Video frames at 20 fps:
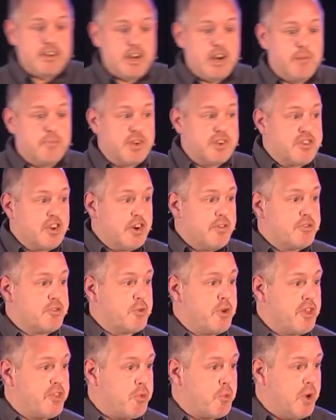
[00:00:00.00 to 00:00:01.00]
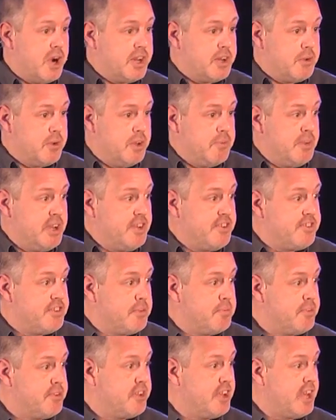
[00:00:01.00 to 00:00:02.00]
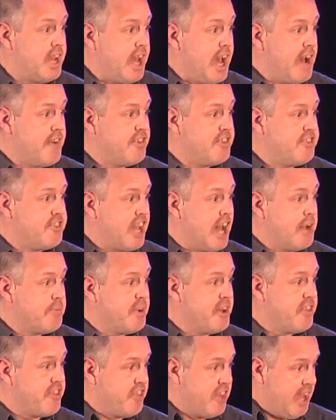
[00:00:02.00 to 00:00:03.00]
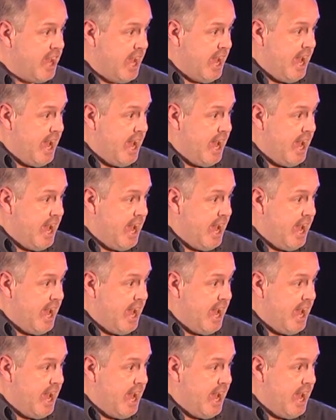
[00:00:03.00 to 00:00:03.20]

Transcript: come to terms with what it means to have a Sabbath.